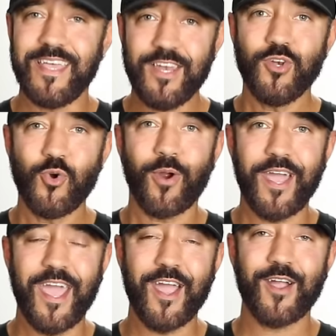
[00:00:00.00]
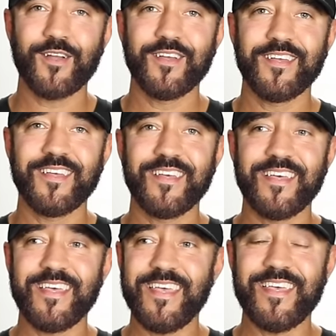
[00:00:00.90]
Indoor air
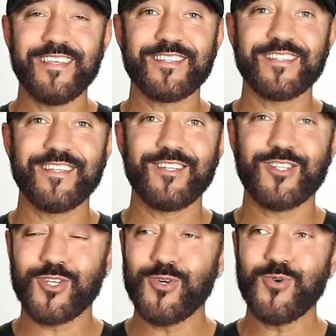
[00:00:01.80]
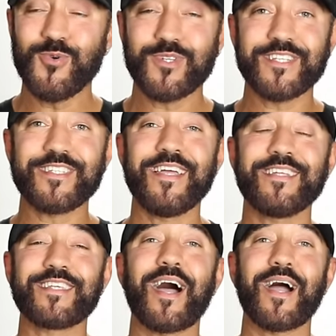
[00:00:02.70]
is two to
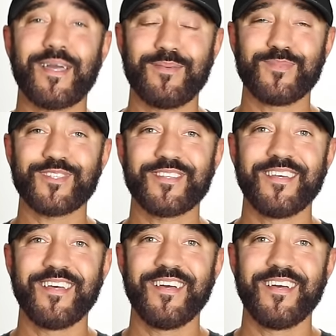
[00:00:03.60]
10 times